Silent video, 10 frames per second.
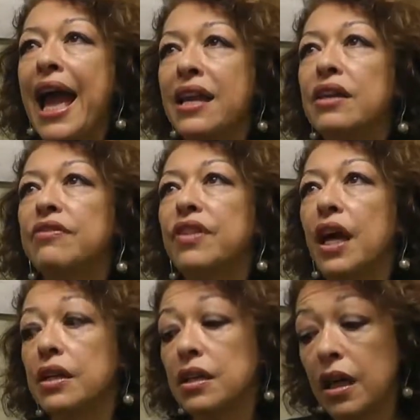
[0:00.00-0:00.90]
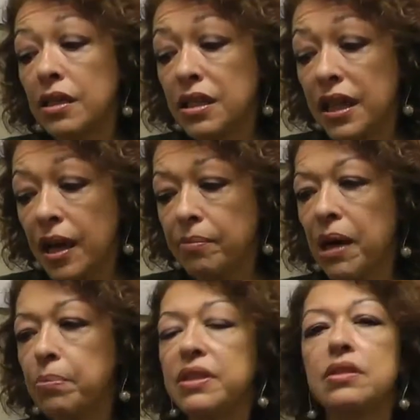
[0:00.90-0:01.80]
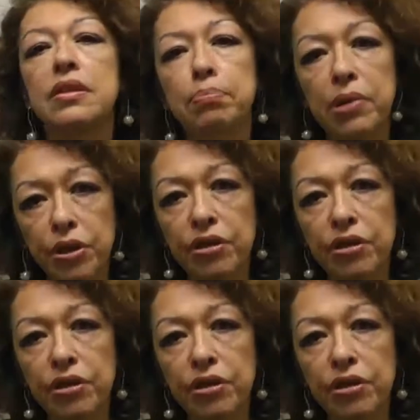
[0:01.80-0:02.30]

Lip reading: And if that does come up, it's the